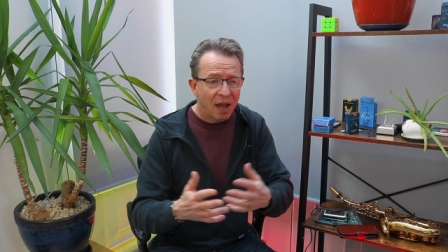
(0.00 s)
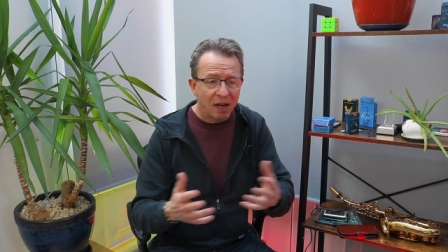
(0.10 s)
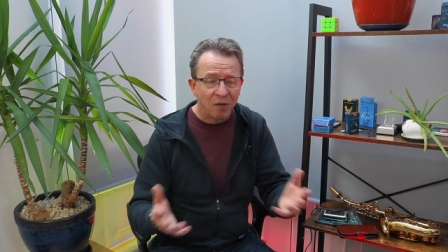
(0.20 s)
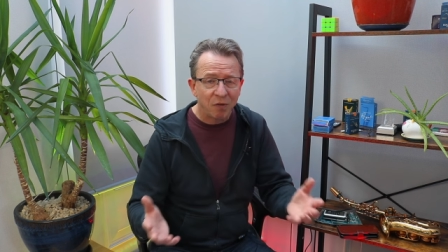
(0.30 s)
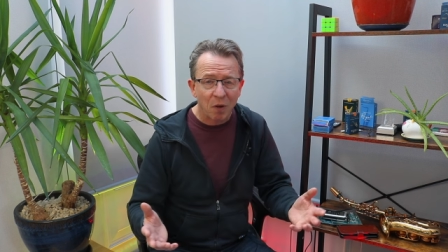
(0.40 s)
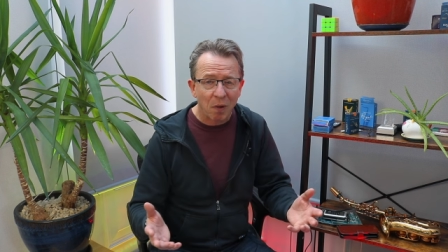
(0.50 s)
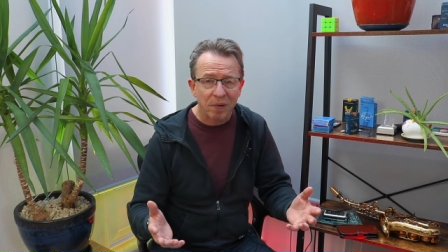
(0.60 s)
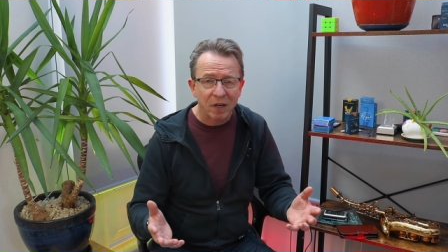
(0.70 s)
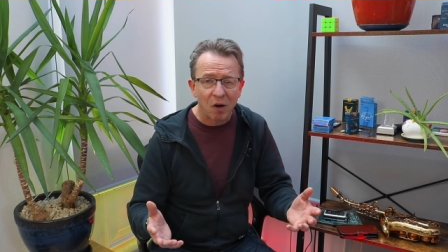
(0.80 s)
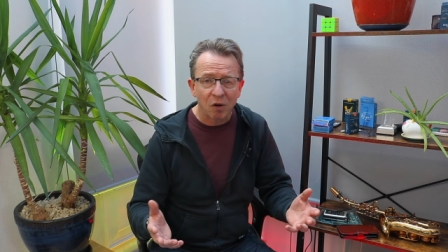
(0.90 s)
And if you are
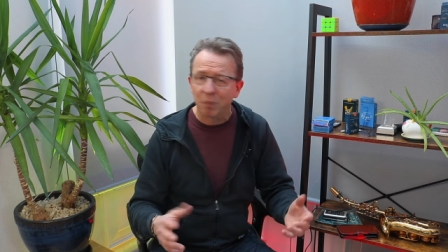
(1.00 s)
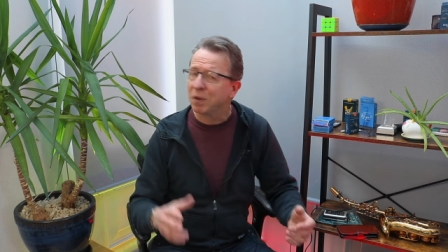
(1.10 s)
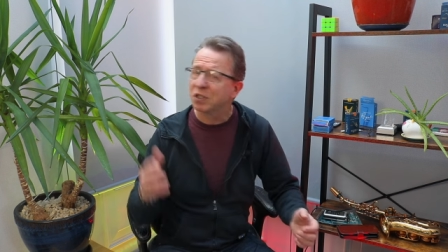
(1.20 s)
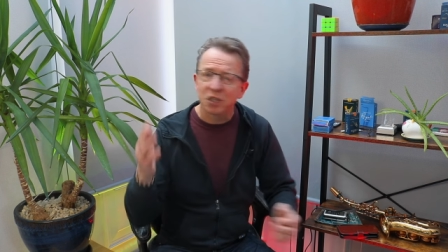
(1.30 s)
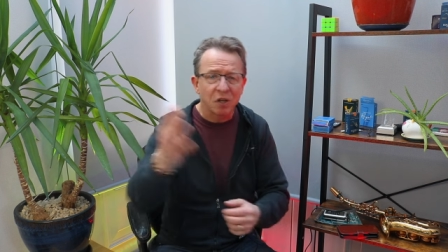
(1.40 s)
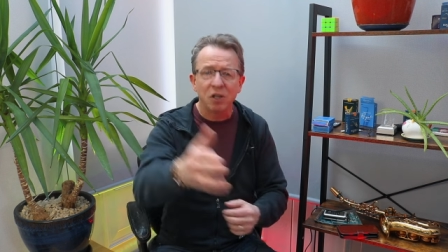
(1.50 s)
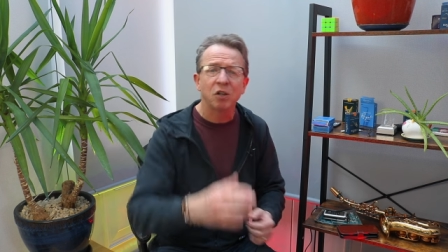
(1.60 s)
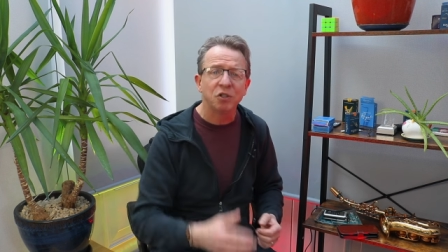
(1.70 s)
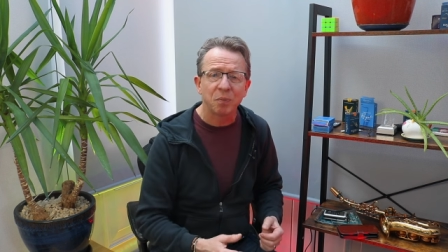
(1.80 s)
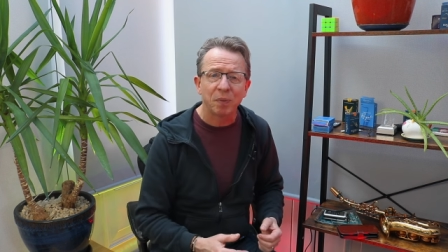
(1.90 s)
a younger person,
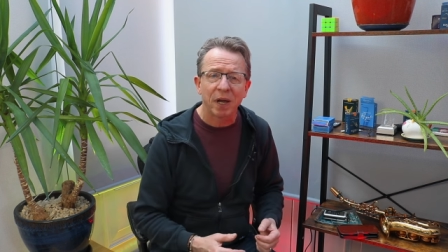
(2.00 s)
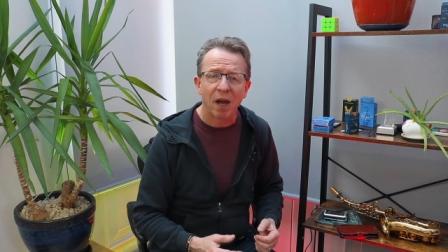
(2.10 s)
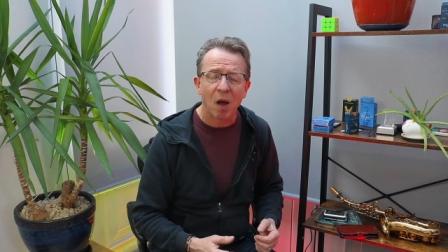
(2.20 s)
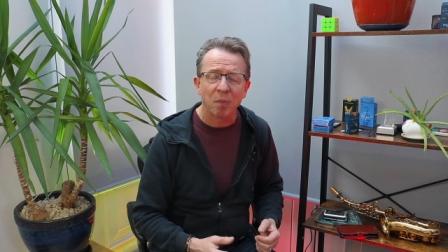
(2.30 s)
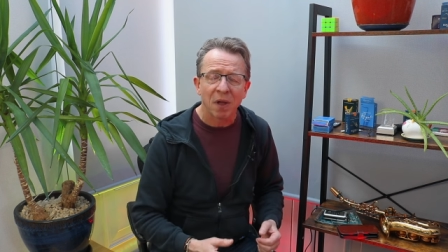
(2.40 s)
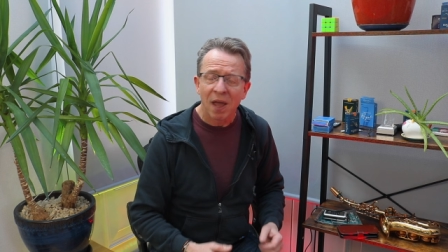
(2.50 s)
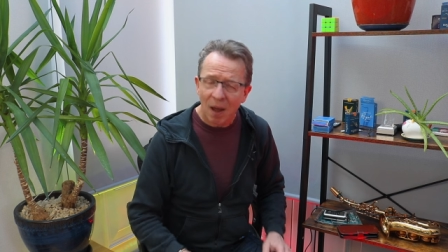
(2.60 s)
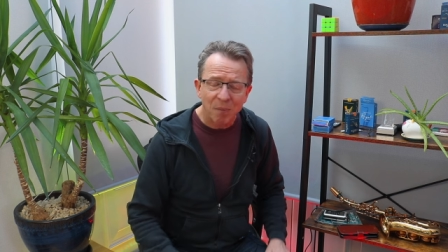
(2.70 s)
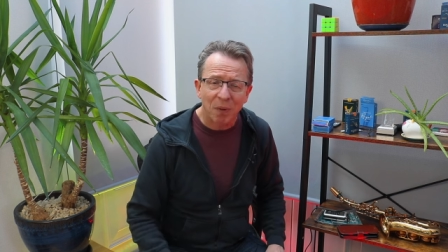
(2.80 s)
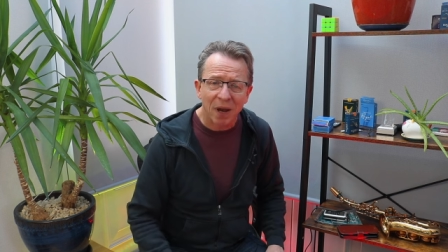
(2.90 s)
you should pick it up
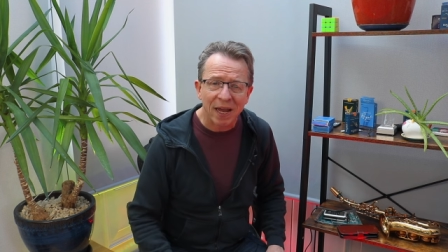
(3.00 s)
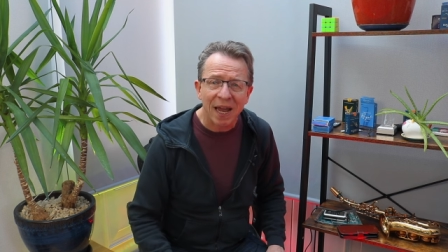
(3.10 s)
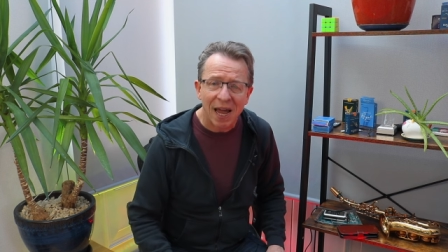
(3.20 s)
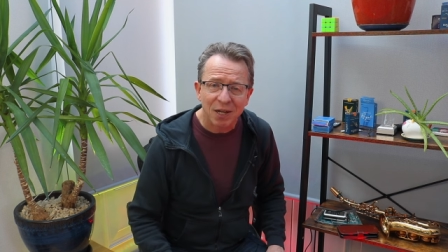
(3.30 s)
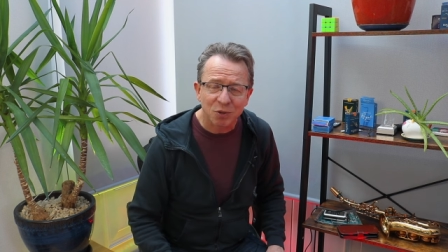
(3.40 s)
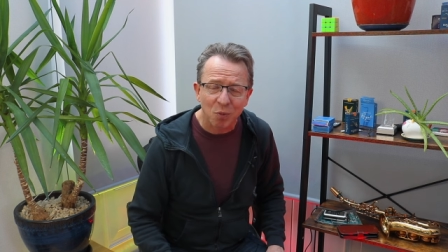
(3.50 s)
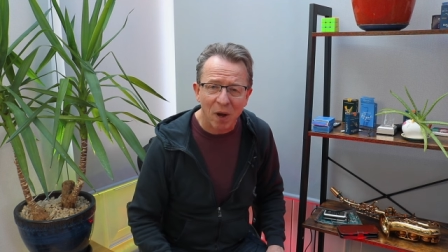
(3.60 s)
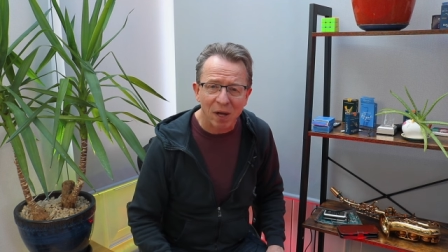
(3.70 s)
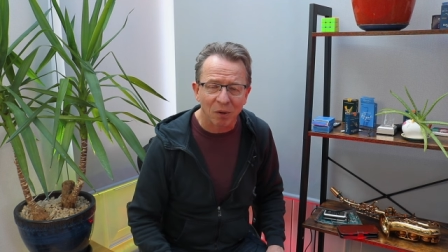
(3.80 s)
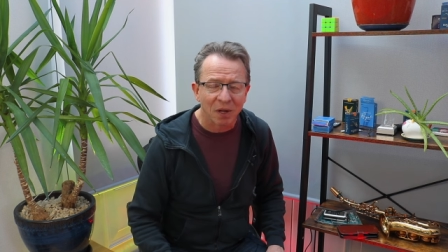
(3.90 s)
and play as
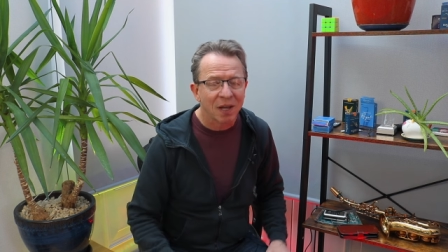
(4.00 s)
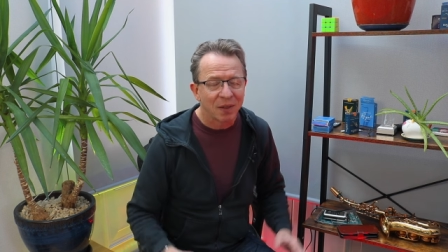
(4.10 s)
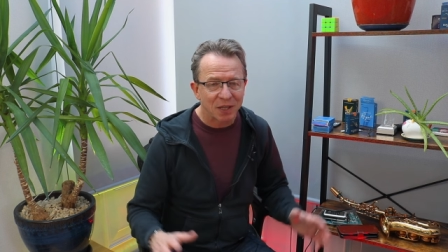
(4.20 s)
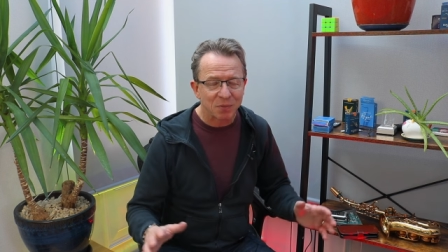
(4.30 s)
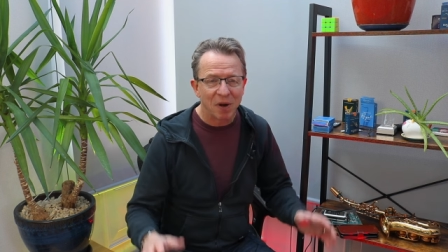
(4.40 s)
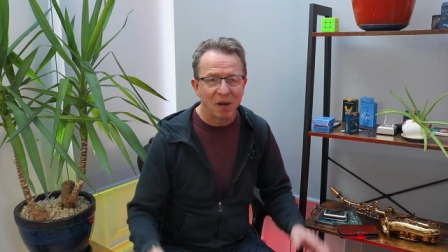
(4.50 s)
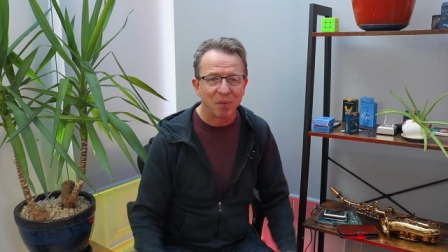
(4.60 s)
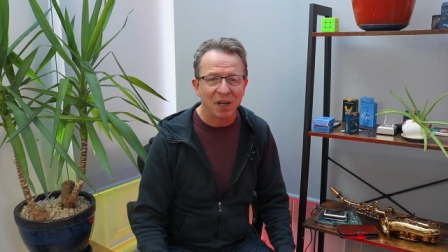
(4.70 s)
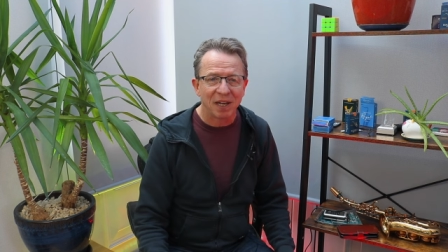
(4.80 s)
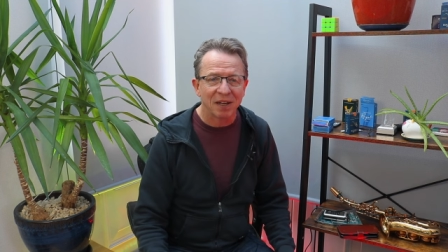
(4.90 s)
well. That's my
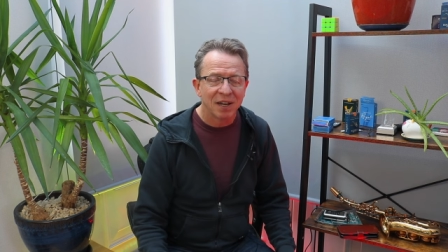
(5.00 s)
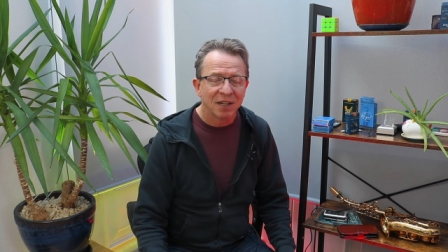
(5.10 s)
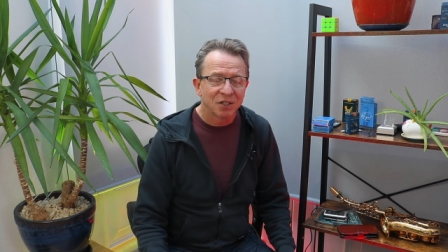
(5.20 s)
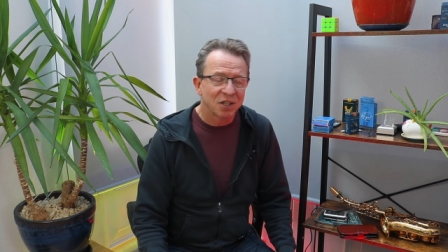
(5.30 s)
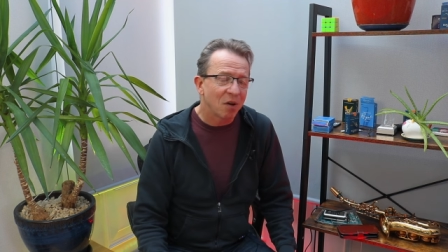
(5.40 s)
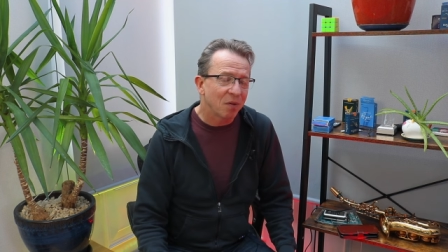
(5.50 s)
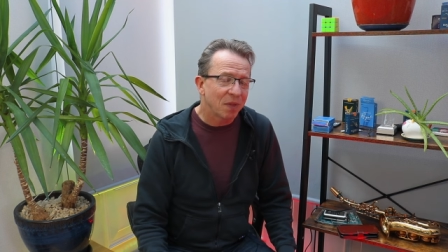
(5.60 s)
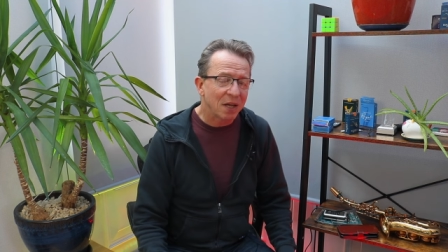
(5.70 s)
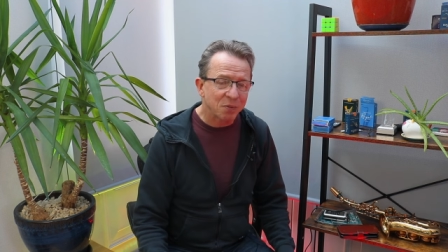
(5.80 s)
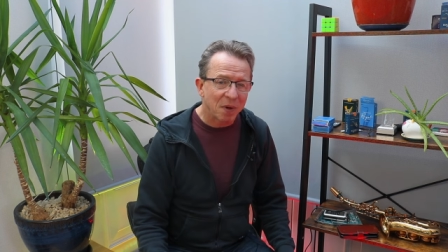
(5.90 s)
opinion. So
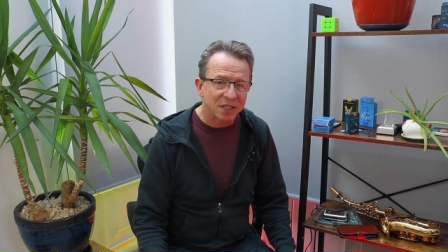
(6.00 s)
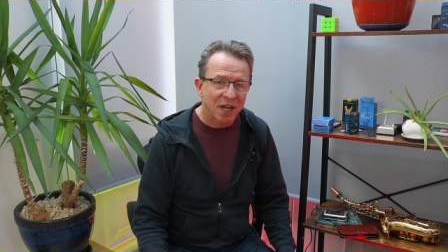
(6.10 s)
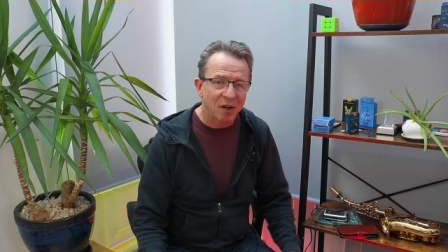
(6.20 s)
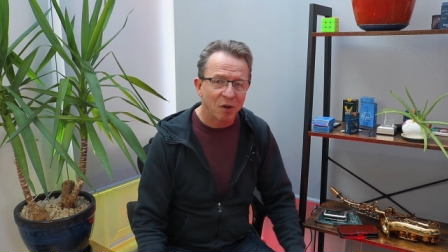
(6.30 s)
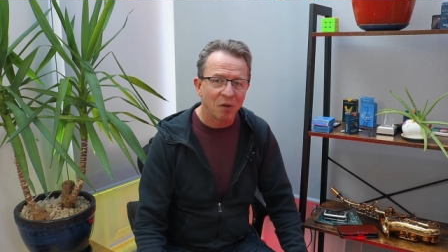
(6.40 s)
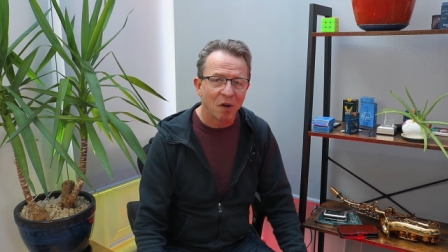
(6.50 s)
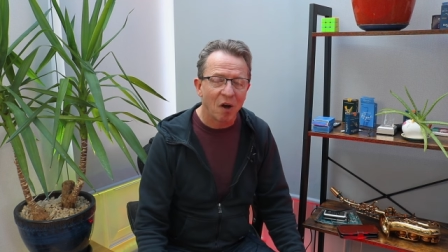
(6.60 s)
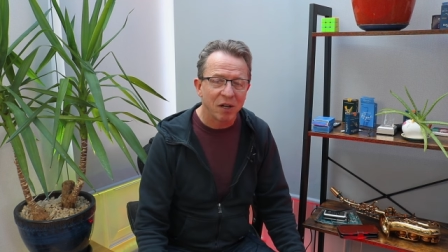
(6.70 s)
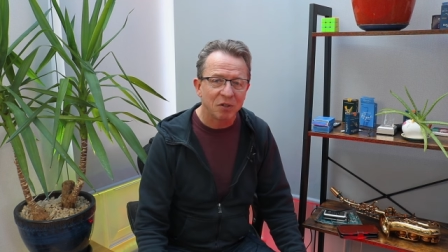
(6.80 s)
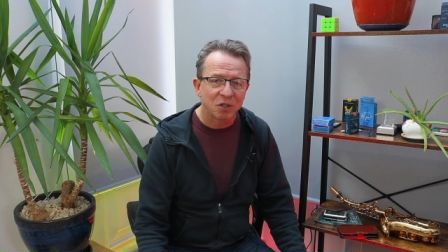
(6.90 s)
that's my take on
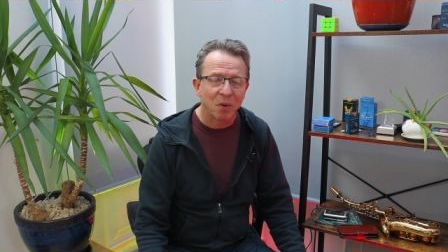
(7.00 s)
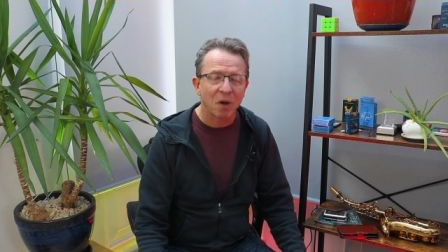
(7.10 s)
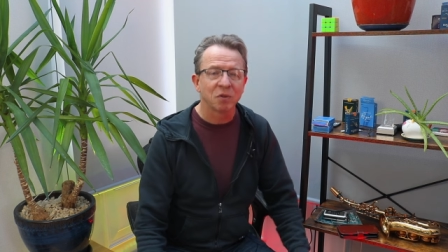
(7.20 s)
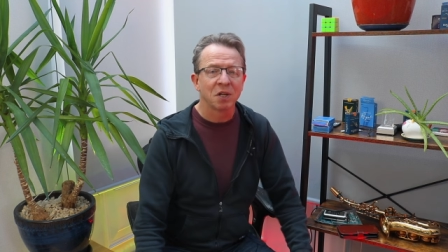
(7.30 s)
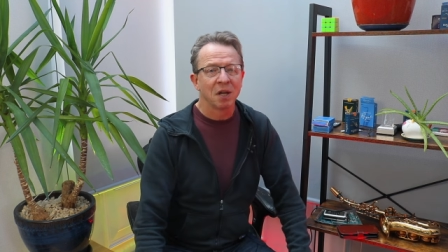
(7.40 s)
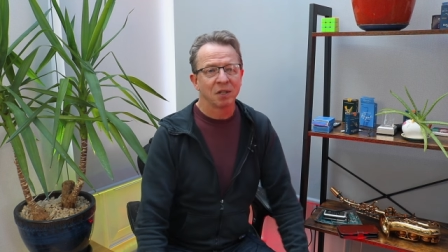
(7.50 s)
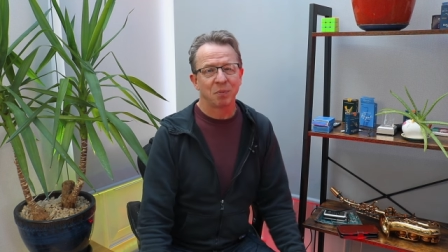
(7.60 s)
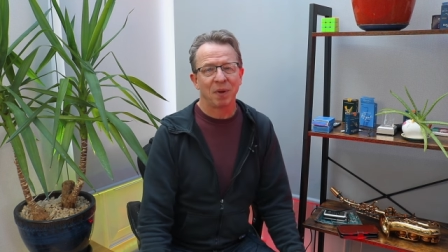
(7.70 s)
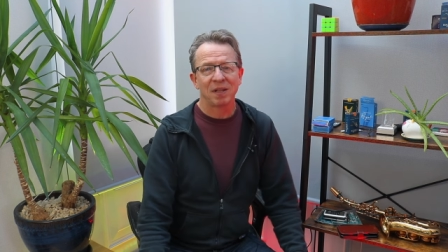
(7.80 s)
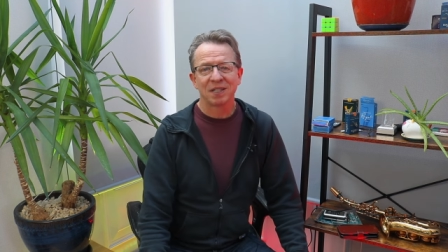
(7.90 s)
Are You Too Old to
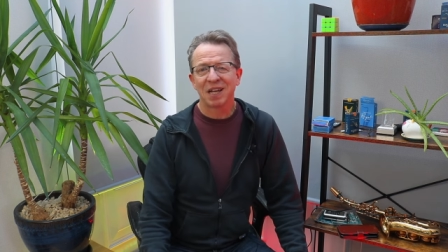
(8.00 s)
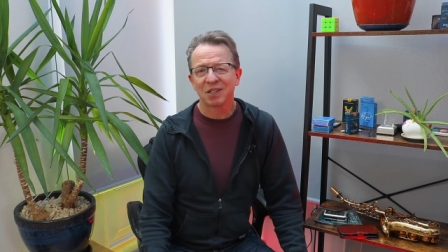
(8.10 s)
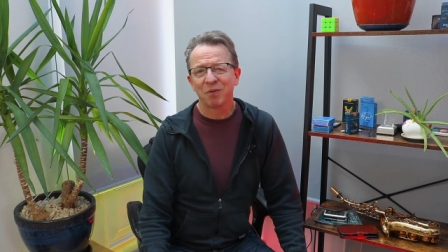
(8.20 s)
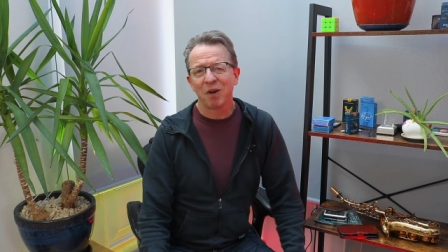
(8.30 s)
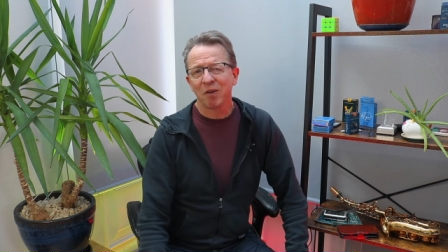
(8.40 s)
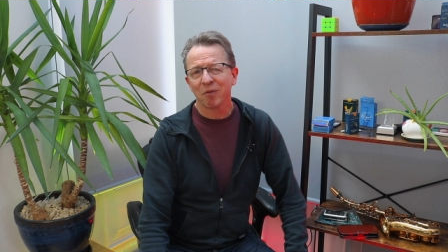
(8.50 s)
Play the Saxophone?